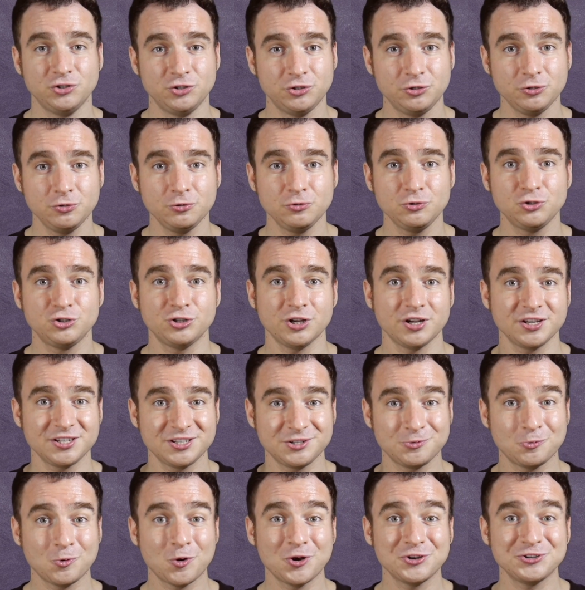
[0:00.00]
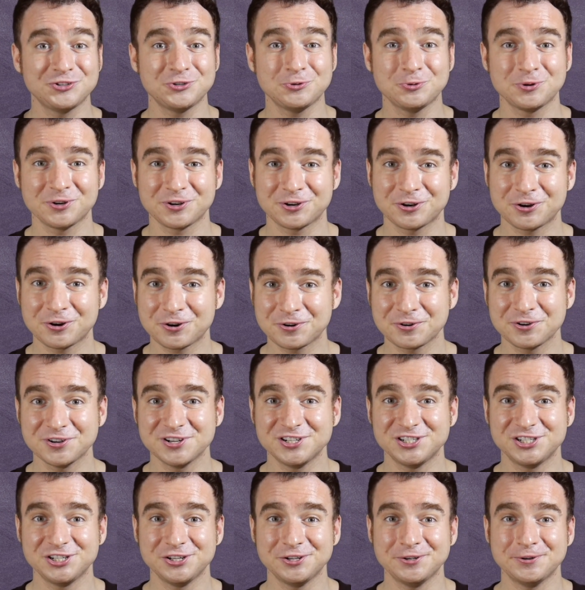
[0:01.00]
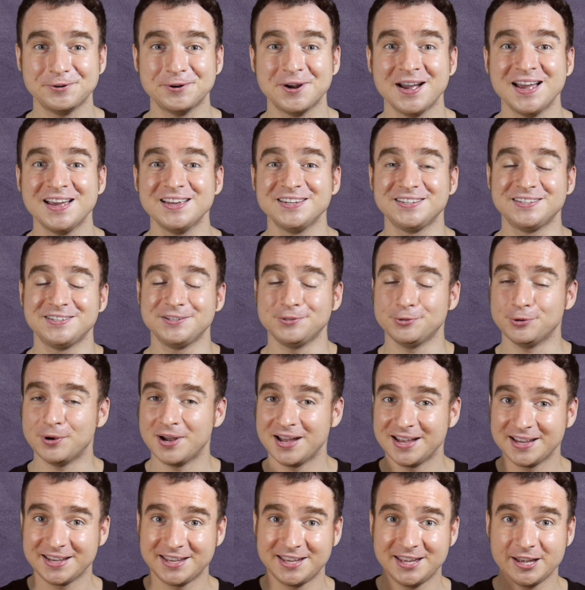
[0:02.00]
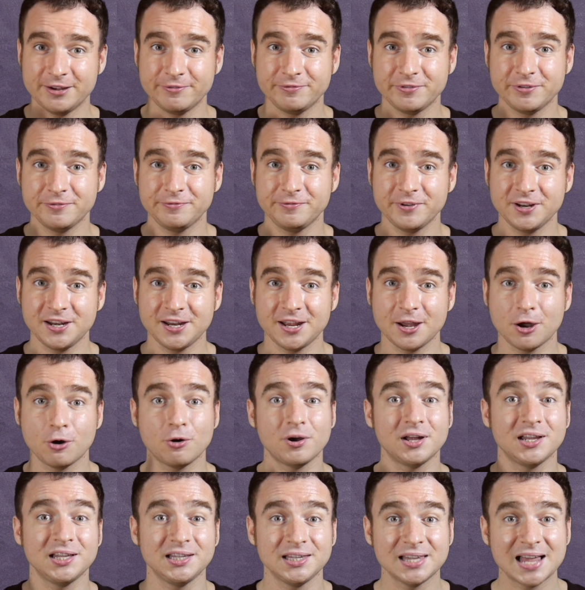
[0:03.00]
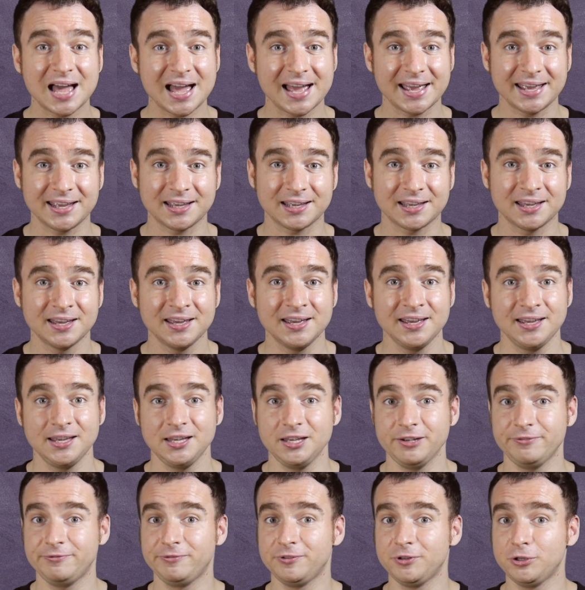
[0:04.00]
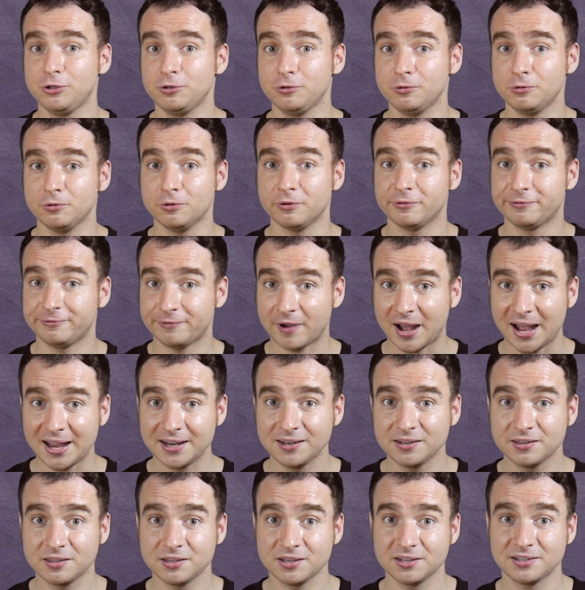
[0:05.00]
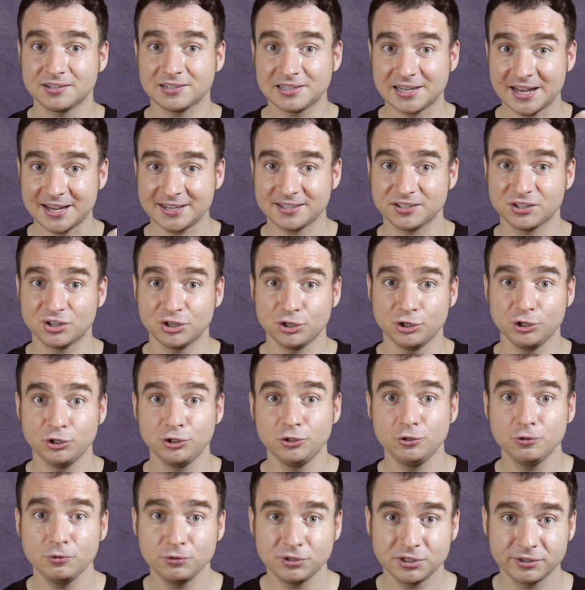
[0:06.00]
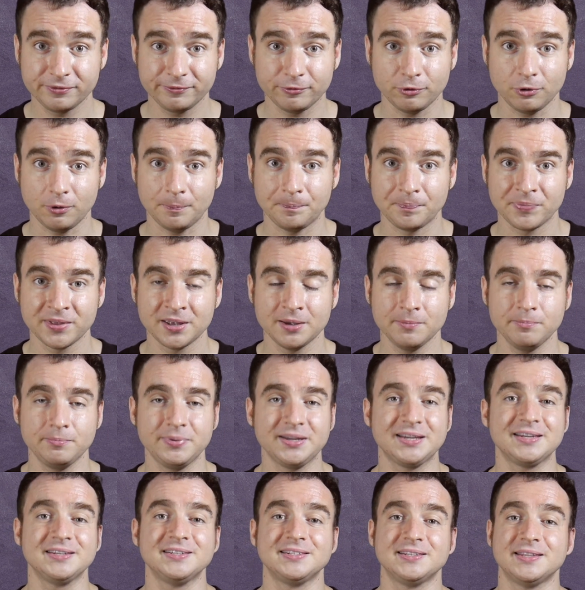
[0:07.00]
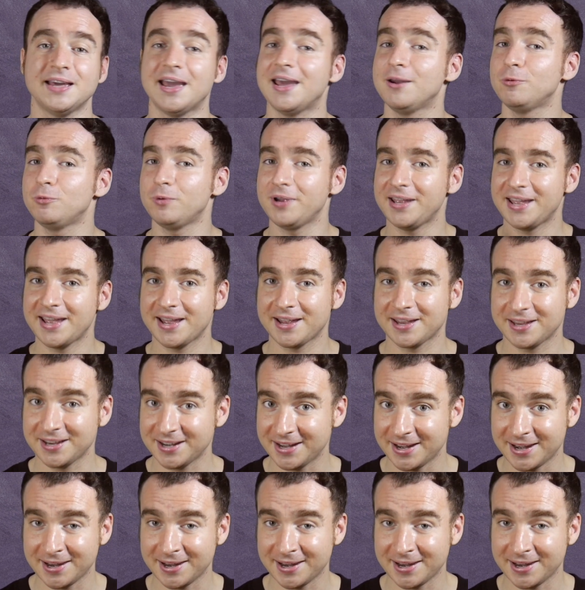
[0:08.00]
I do just want to encourage you to give the video a like if you find this lesson useful, because then we